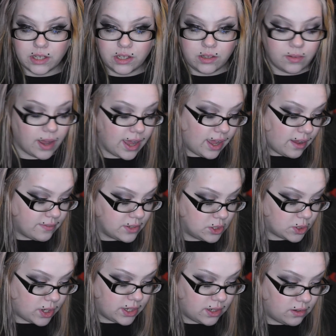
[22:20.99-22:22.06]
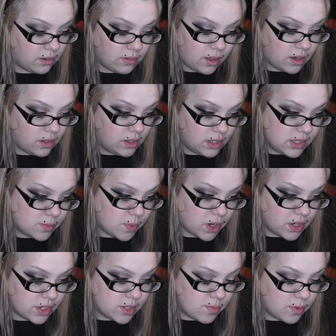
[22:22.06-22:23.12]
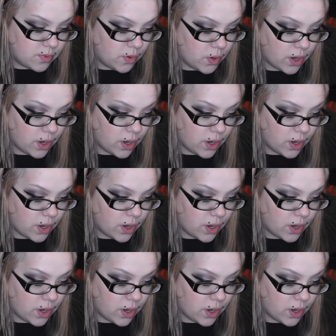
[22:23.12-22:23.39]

I haven't tried out a lot of these products before.